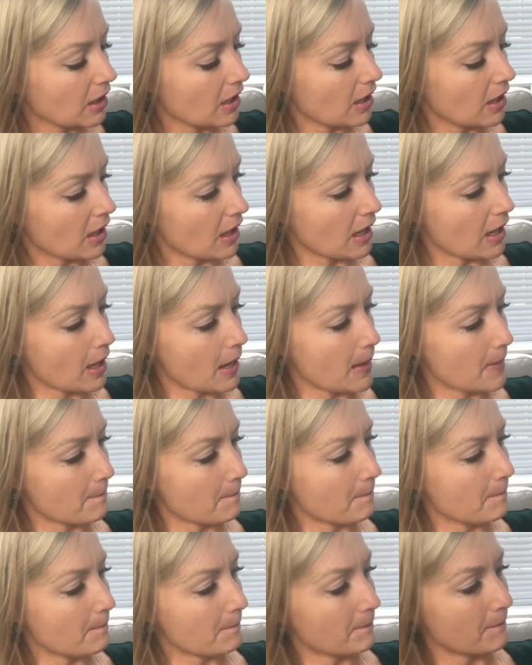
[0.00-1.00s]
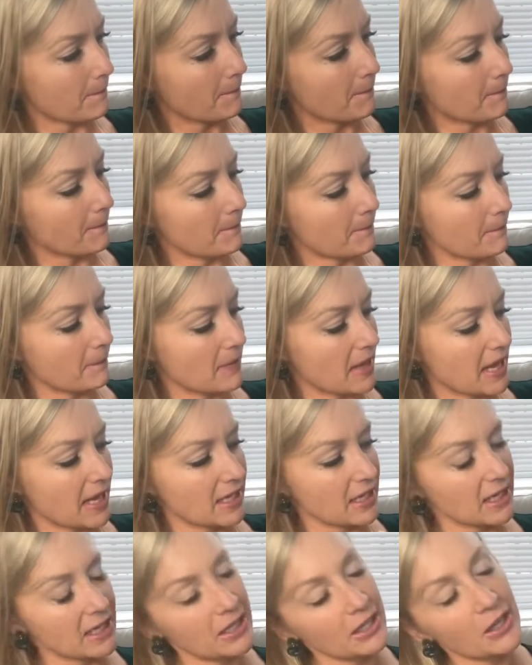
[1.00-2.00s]
And
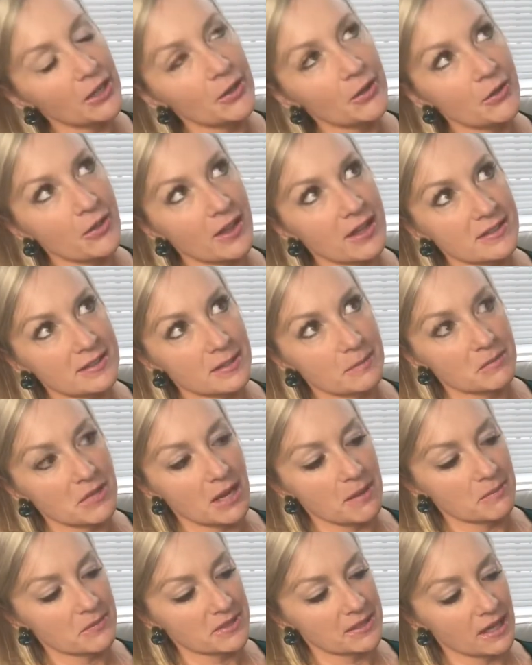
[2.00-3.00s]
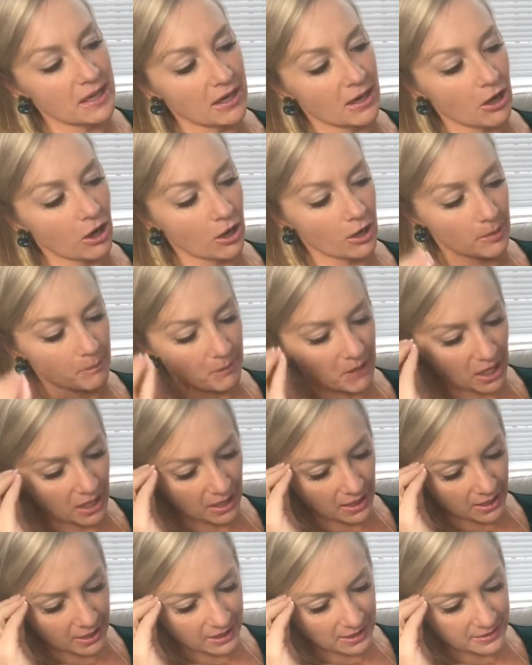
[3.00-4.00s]
I know that sometimes like our
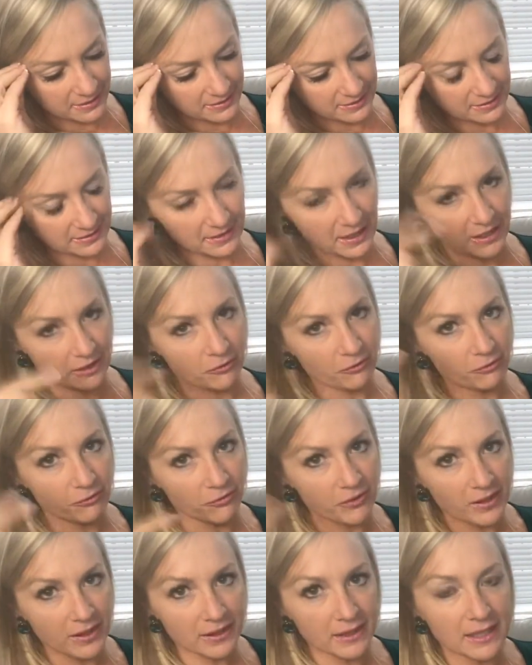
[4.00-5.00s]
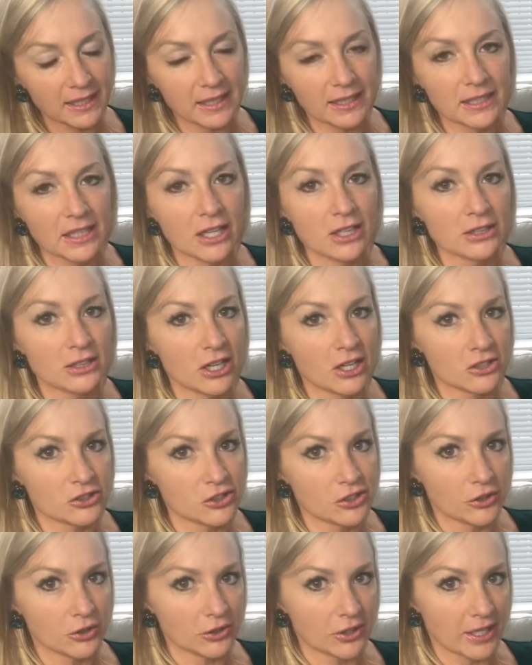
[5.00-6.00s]
minds like fill in a
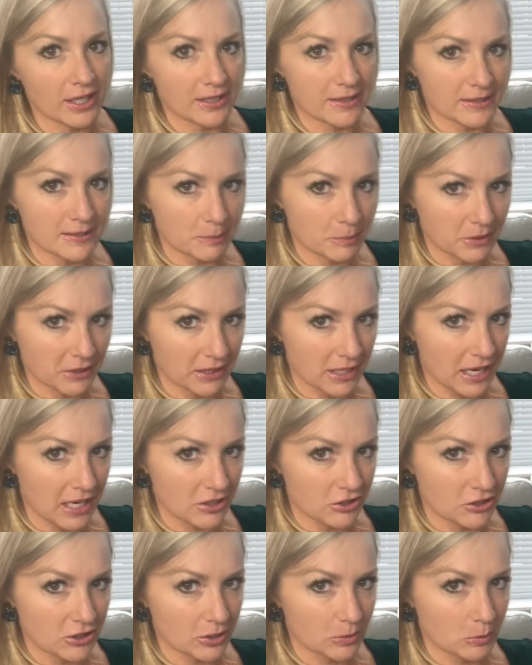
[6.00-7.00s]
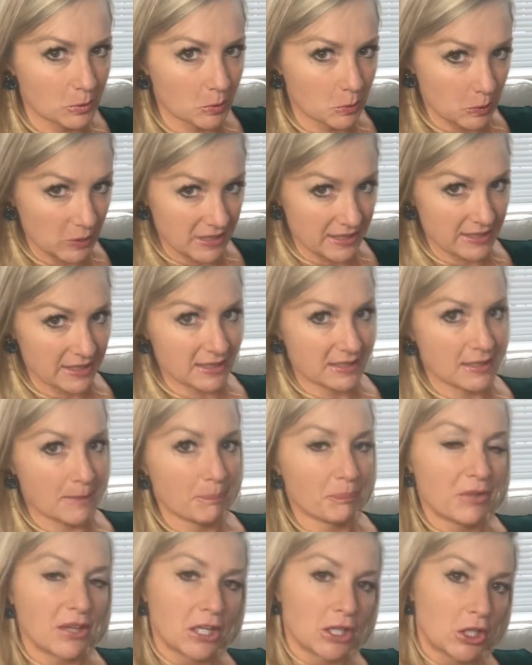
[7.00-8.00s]
logical explanation when we see
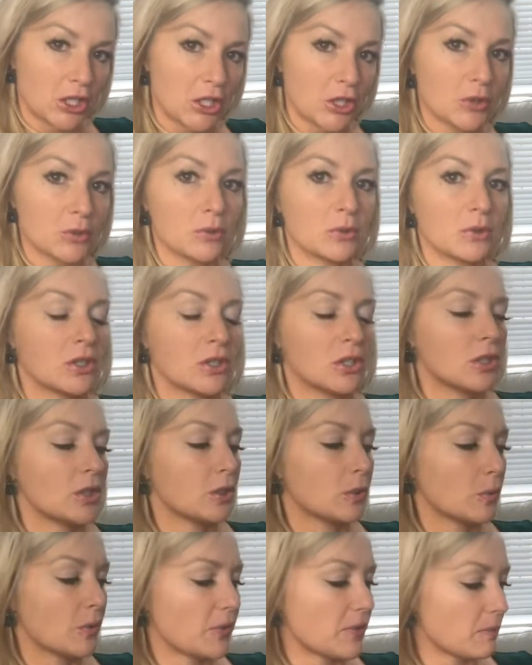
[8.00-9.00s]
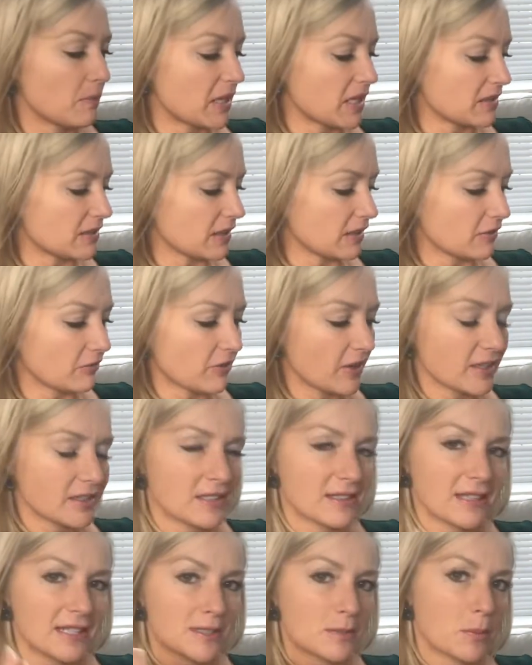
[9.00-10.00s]
something new with the Mandela effect,
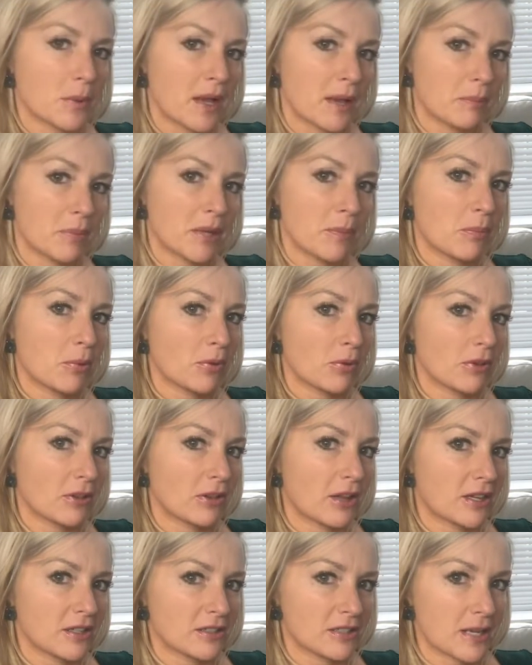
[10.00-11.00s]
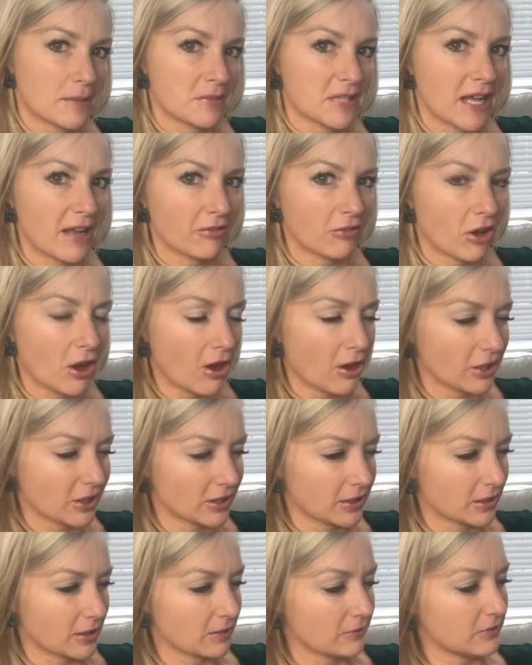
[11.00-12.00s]
and that's why people a lot of times have
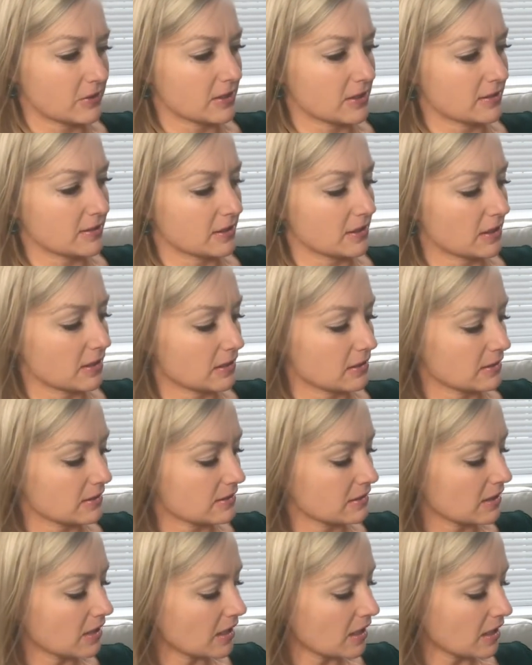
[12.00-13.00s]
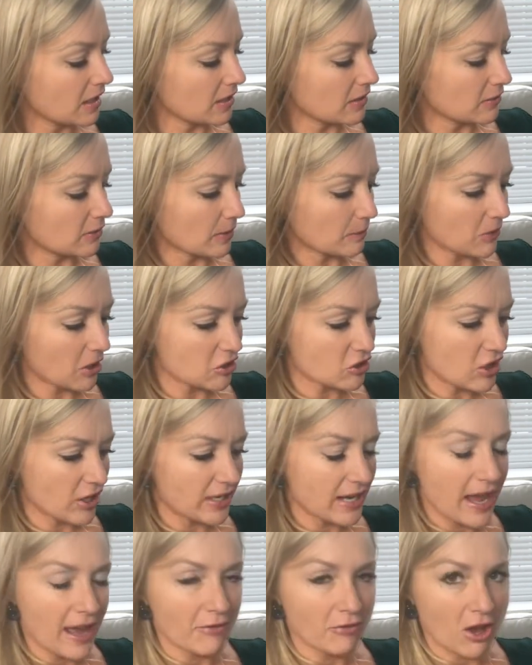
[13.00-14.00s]
cognitive dissonance. So I'm not trying
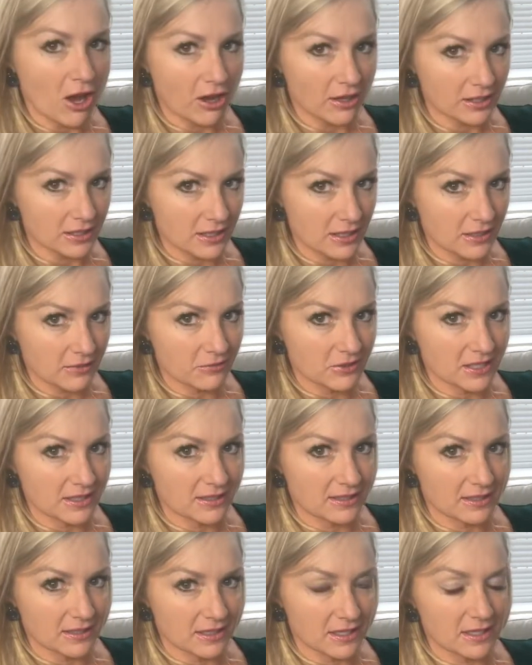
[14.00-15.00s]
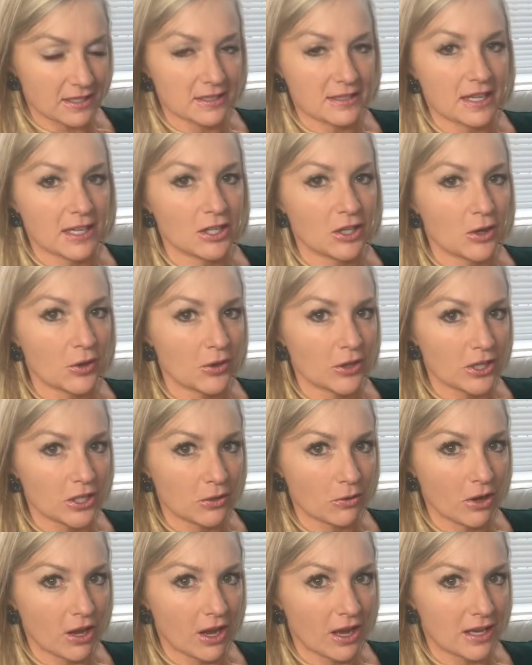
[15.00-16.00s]
to have cognitive dissonance. I know that you
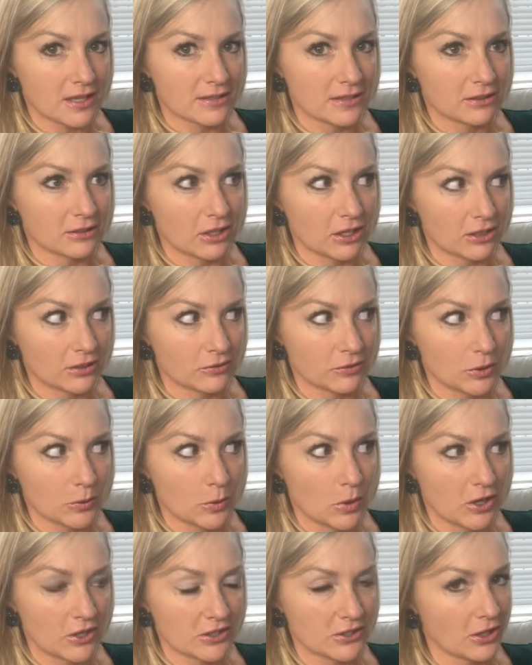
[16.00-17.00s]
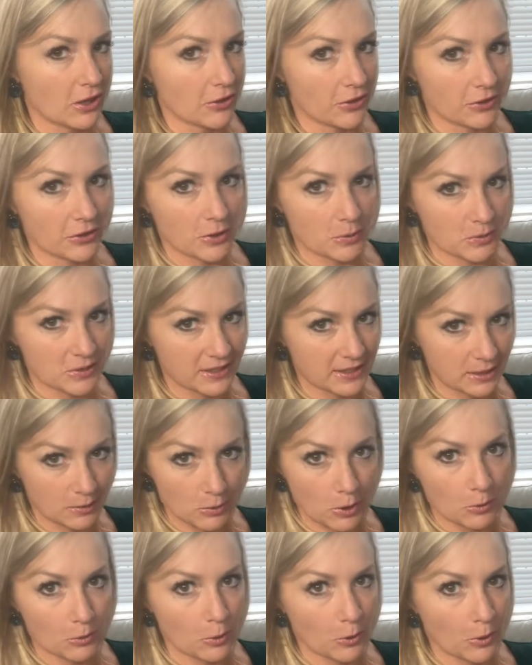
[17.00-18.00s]
guys, a lot of you all saw that there was
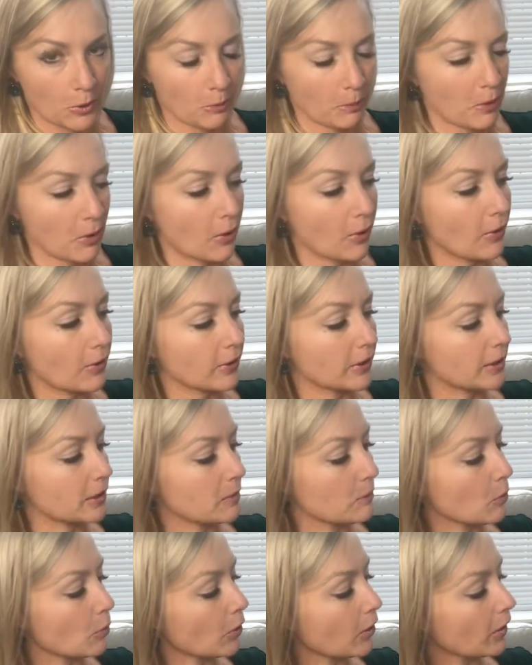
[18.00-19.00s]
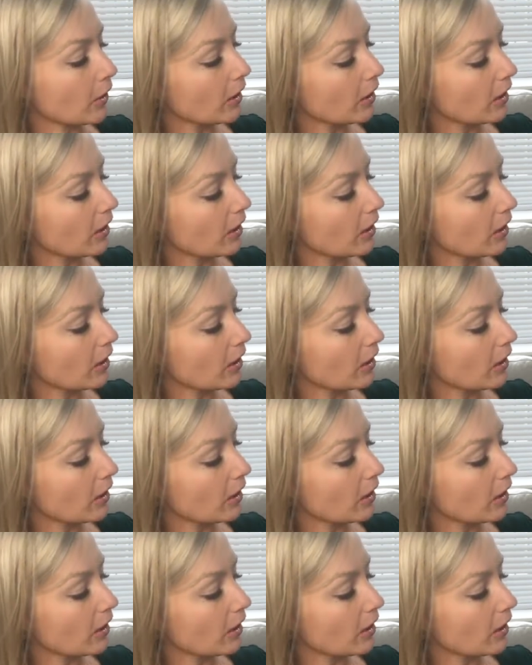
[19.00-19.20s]
zero North Pole anymore.